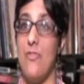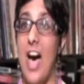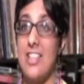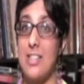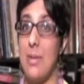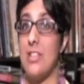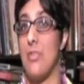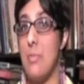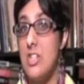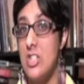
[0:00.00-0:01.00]
vast amounts
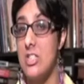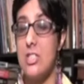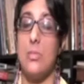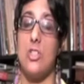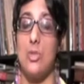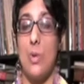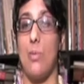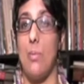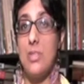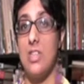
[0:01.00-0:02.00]
of emissions, as much as
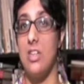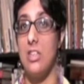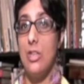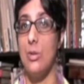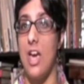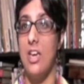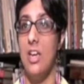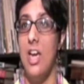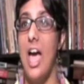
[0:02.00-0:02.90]
21% in the UK.